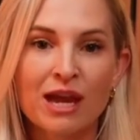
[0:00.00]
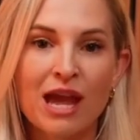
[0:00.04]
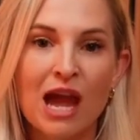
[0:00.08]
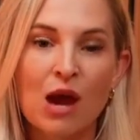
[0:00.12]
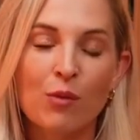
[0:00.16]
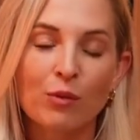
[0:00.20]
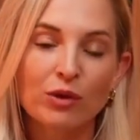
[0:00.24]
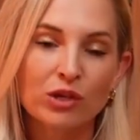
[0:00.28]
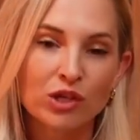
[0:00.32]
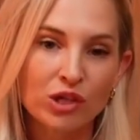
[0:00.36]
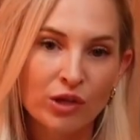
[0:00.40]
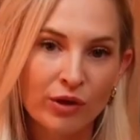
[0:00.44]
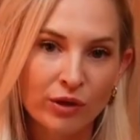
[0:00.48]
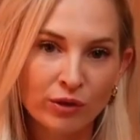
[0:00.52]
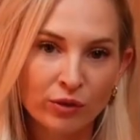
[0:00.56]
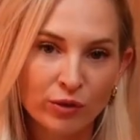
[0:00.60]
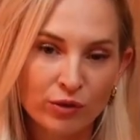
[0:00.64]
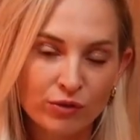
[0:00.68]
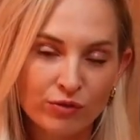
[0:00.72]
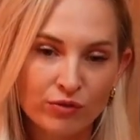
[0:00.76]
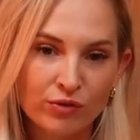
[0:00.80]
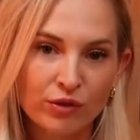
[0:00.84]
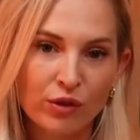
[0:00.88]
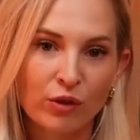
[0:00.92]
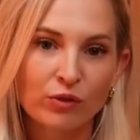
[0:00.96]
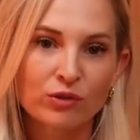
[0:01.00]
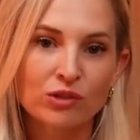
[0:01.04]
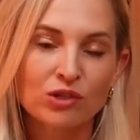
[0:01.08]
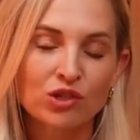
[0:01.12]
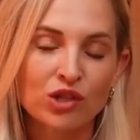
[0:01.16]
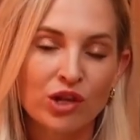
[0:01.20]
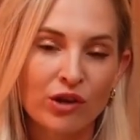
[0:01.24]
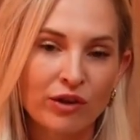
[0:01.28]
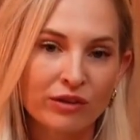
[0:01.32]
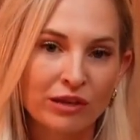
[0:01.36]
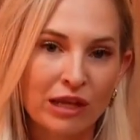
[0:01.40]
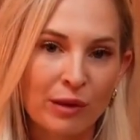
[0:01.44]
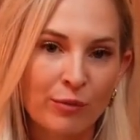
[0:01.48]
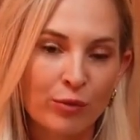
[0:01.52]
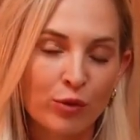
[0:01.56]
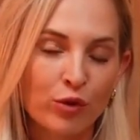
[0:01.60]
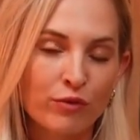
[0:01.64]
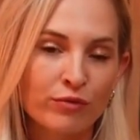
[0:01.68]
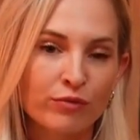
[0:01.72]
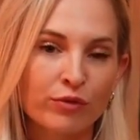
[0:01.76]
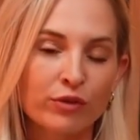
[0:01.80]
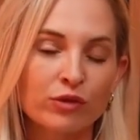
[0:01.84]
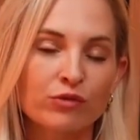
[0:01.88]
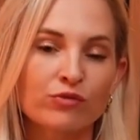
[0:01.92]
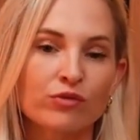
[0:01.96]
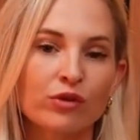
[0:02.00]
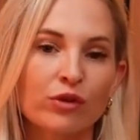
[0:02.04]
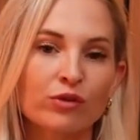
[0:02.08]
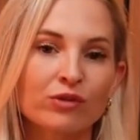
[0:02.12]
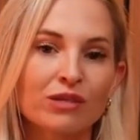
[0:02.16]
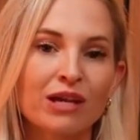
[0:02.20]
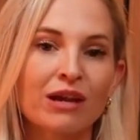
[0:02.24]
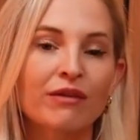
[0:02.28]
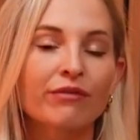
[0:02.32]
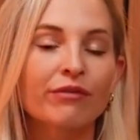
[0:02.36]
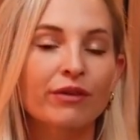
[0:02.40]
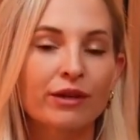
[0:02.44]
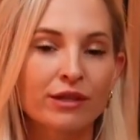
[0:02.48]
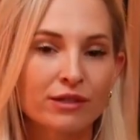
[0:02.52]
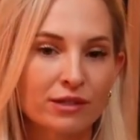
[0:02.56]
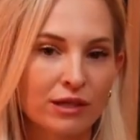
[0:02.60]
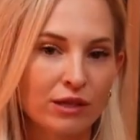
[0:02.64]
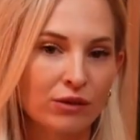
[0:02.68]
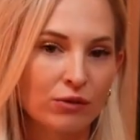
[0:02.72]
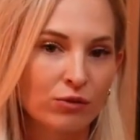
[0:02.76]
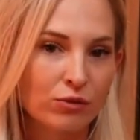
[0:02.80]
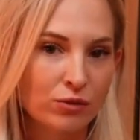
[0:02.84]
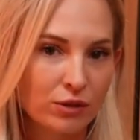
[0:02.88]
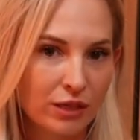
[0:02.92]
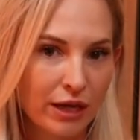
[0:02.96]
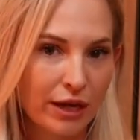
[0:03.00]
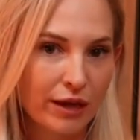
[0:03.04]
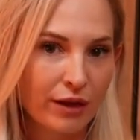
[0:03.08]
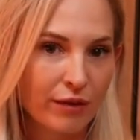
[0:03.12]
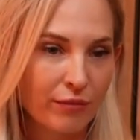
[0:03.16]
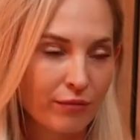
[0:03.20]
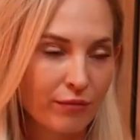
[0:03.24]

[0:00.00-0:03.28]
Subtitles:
And we're sharing those results and sharing that proof of those results every single day.